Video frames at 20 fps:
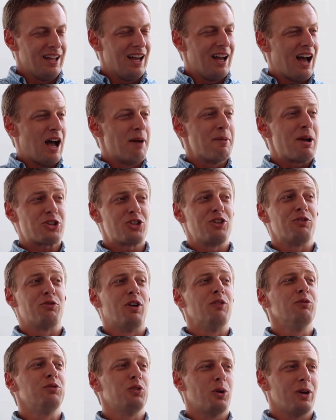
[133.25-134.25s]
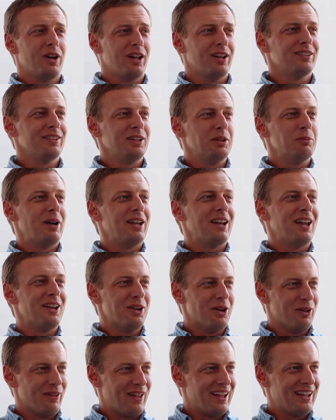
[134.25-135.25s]
Yeah, I'm actually from Florida. You might
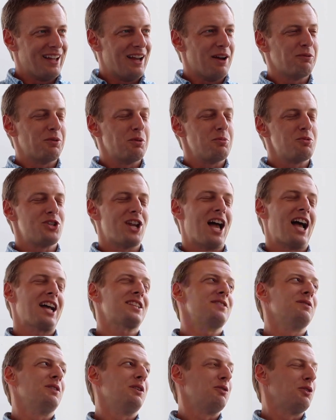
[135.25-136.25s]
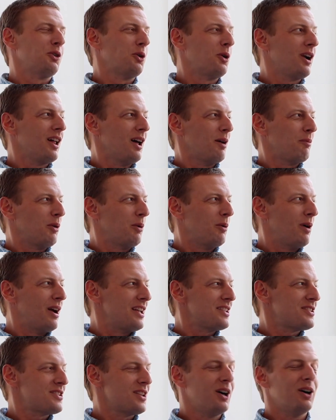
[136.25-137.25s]
not know that. Yeah, I'm from Jacksonville, Florida, up the
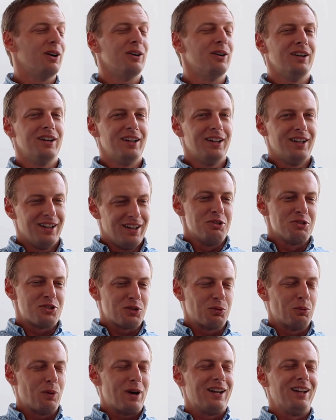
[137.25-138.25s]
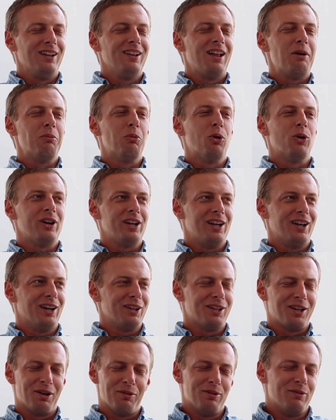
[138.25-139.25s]
way. So you sweat a lot more here.
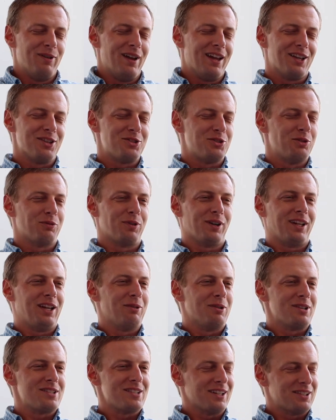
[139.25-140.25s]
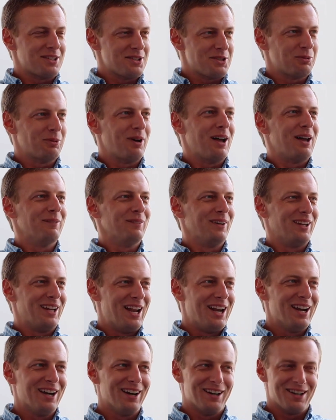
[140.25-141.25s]
You come to Vegas, you forget what it's like to sweat. But
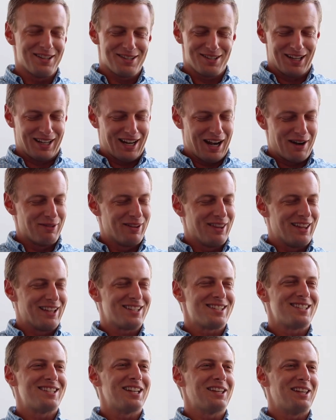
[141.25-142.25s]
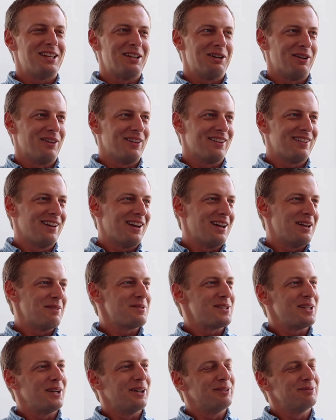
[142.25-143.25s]
here, it's like everything's sticky all the time.
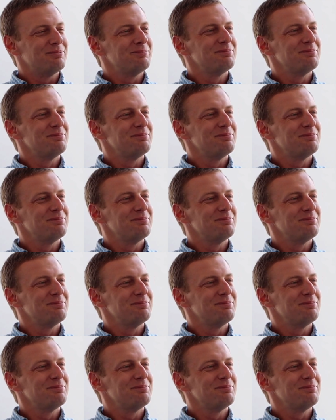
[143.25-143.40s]
So